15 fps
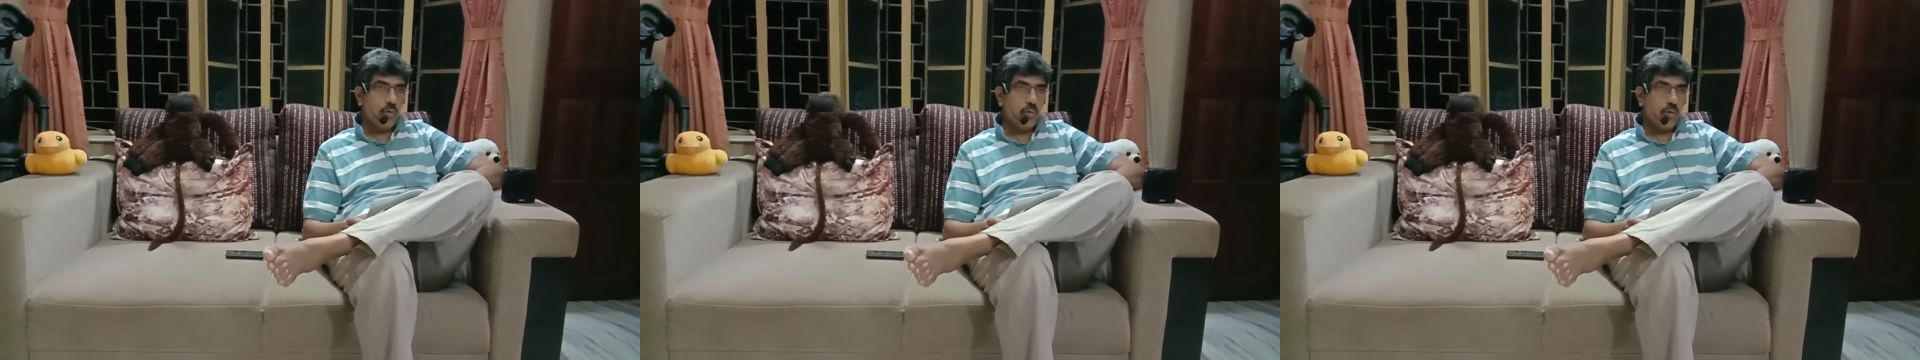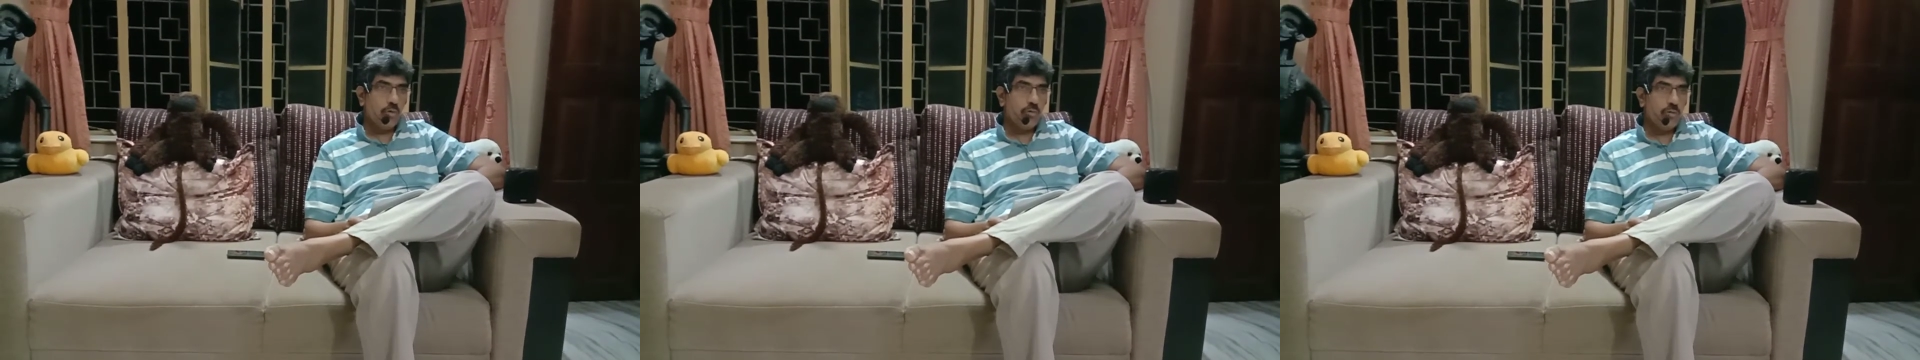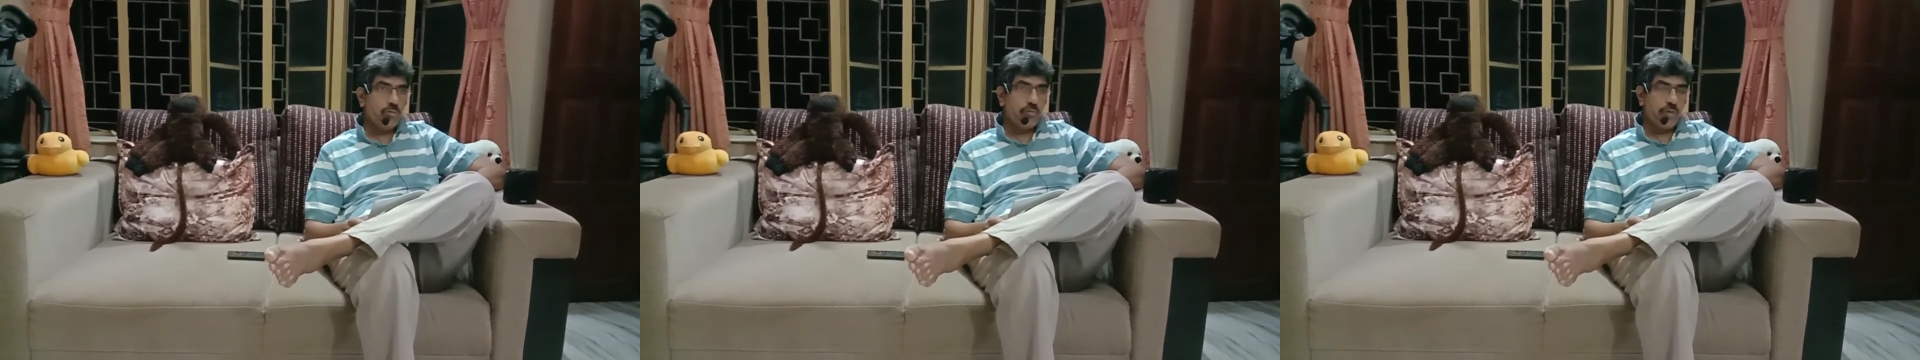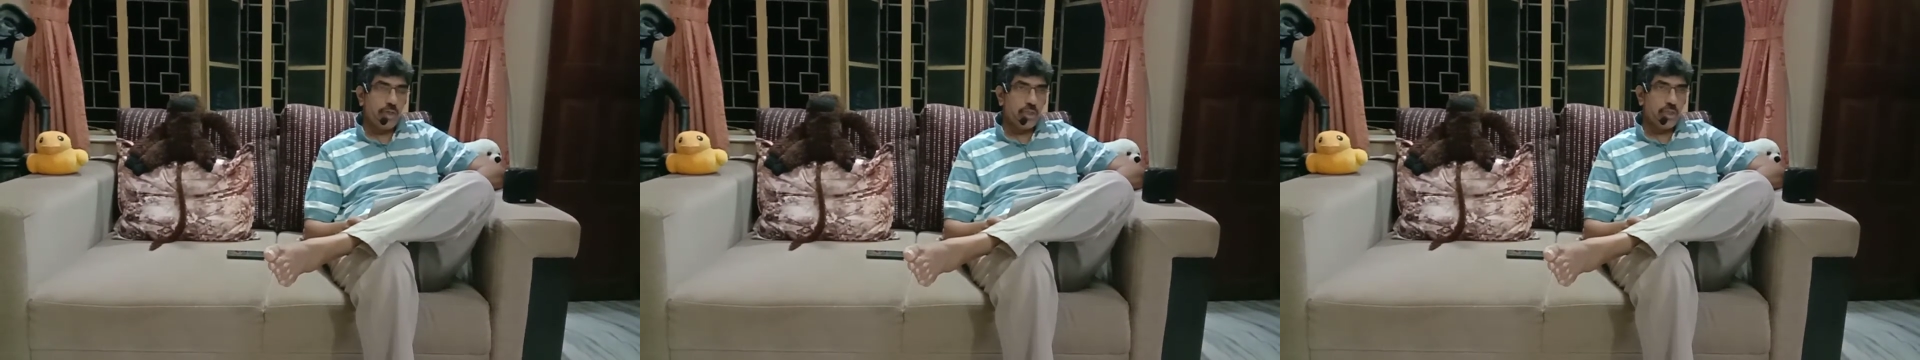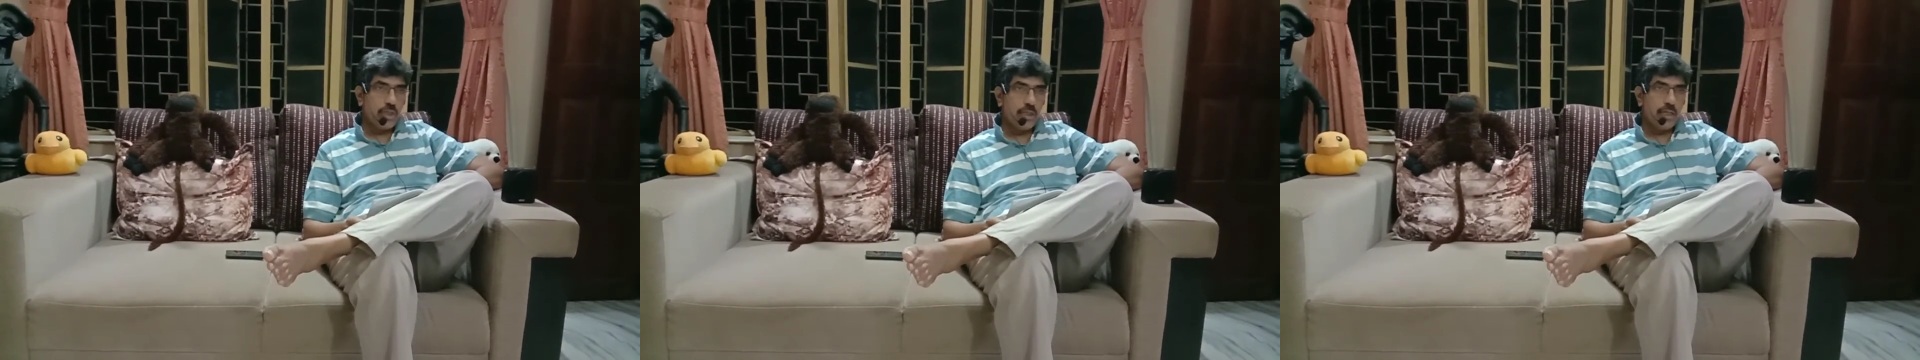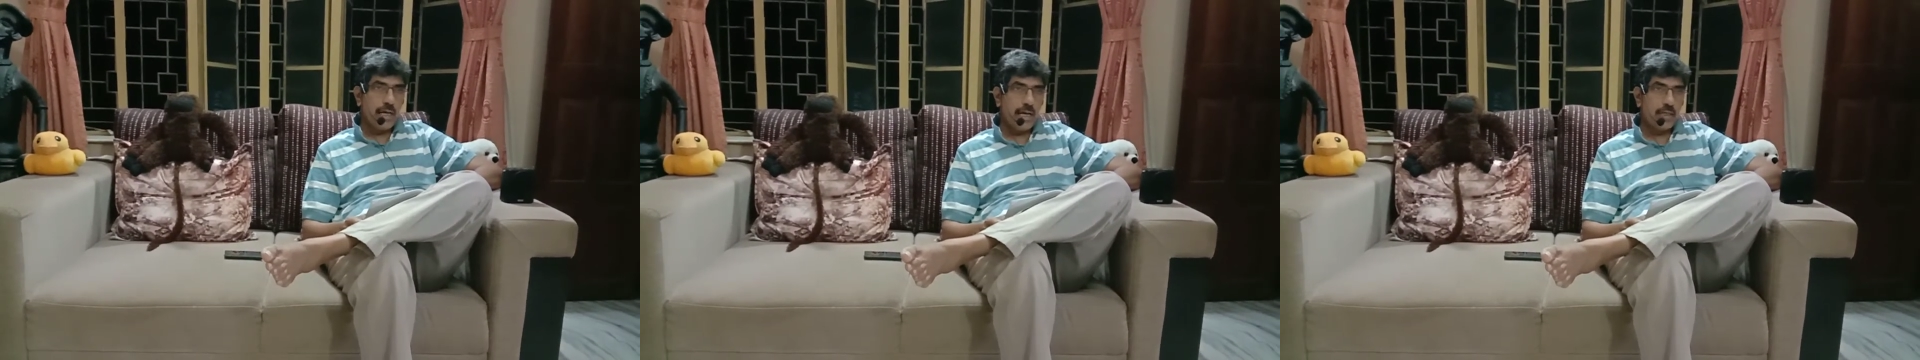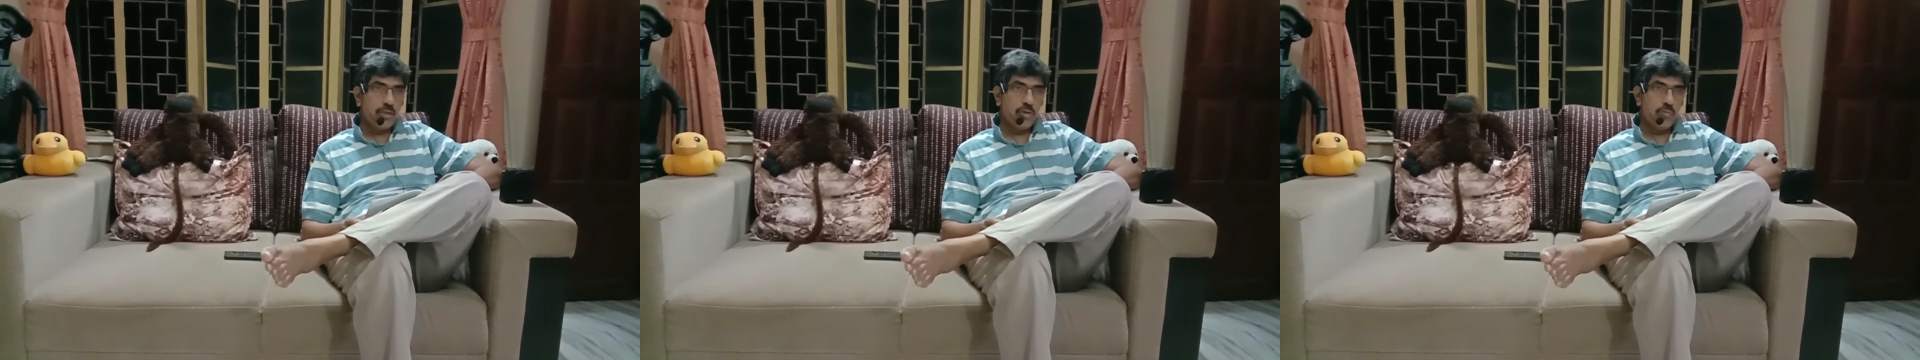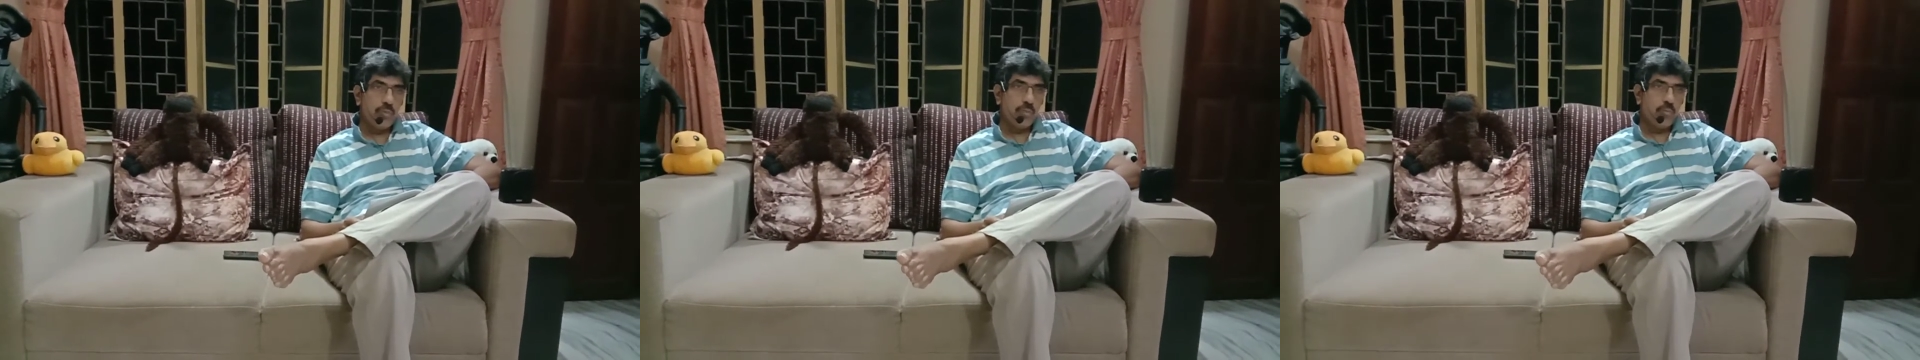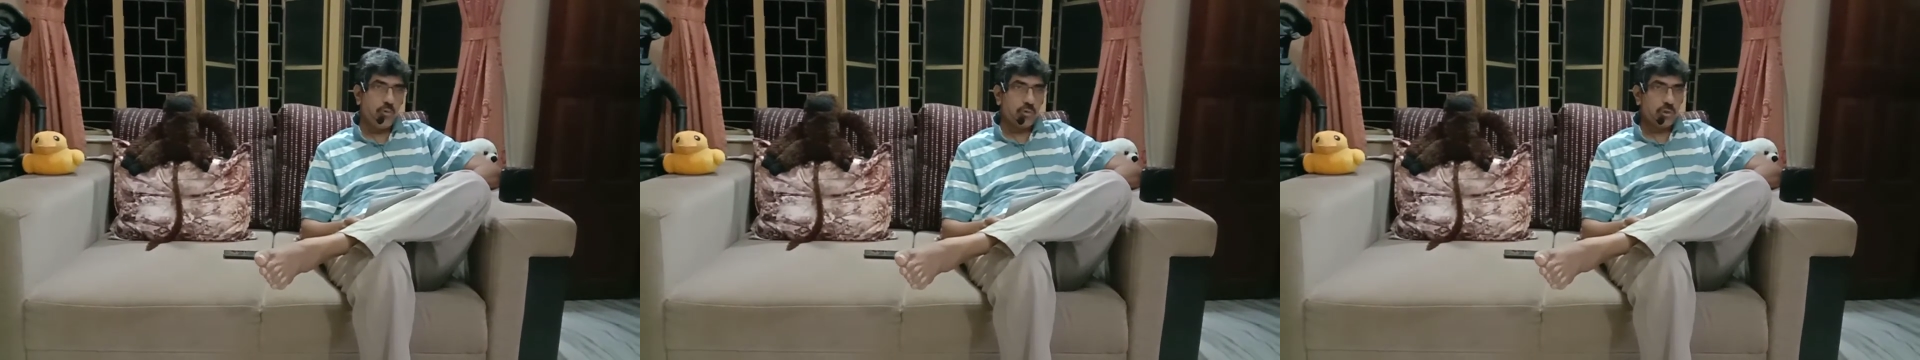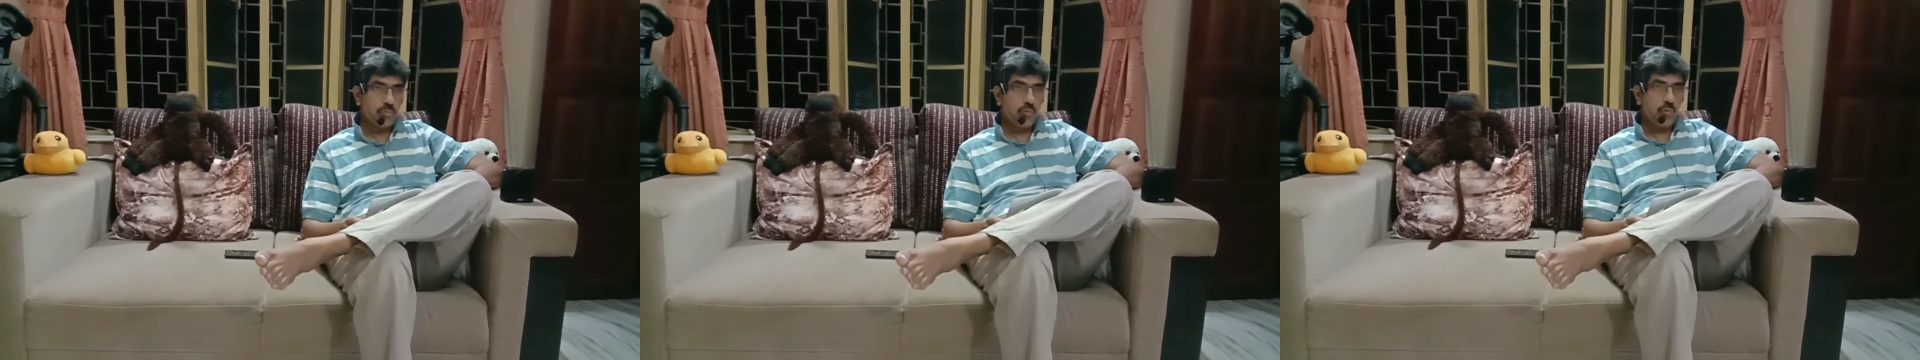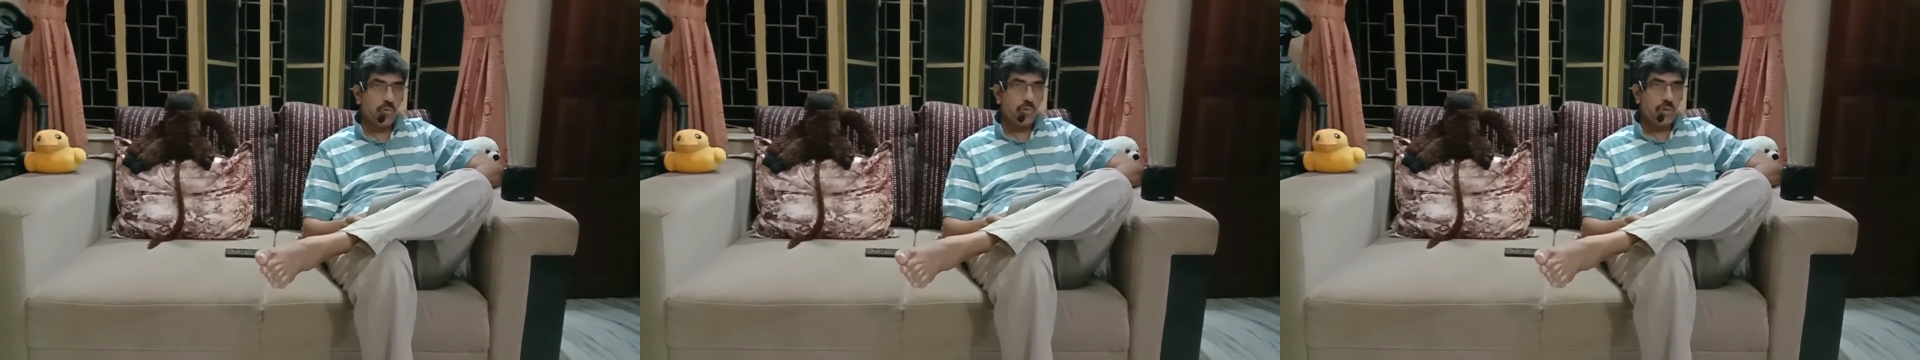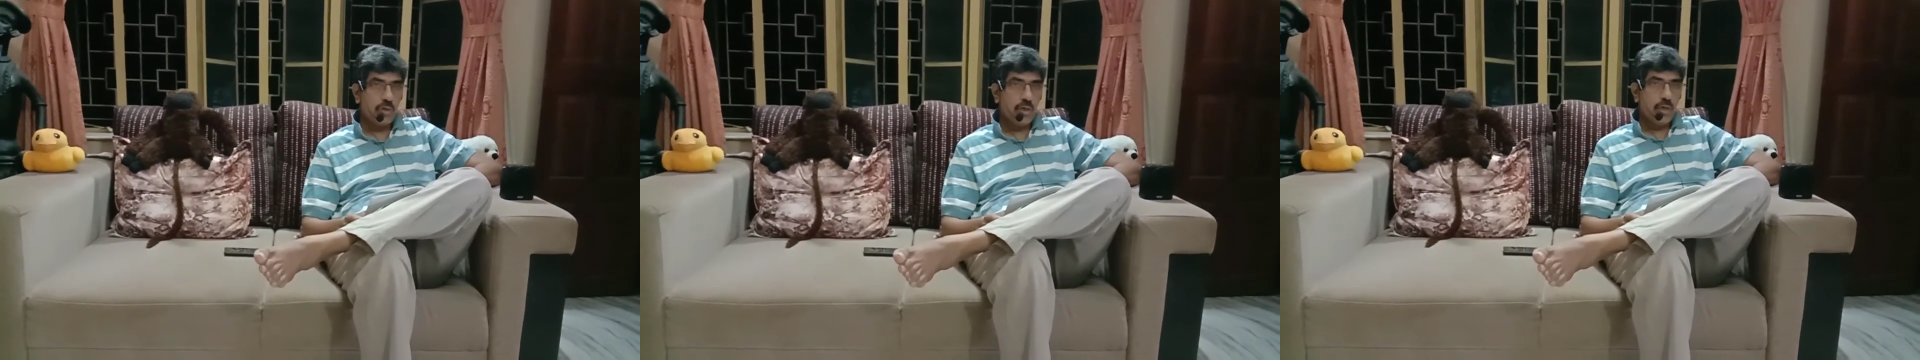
own threshing had to be postponed.